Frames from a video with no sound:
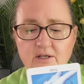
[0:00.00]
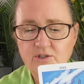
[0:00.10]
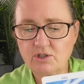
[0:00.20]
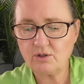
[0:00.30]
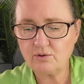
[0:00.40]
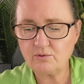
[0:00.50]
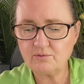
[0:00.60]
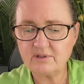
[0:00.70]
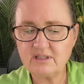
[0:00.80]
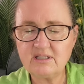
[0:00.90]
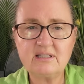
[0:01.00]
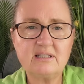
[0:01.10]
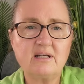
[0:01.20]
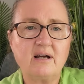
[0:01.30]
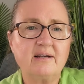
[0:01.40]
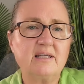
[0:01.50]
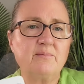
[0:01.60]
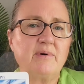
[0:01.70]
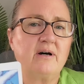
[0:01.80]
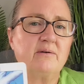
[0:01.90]
So this is talking
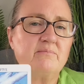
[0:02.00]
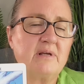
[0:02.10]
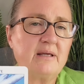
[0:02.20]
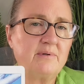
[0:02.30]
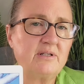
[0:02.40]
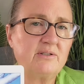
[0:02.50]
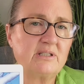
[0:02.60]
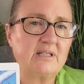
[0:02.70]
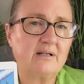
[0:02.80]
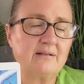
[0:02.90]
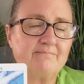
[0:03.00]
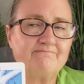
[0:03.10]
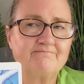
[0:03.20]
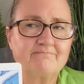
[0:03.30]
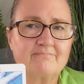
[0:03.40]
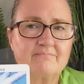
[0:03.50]
about maybe some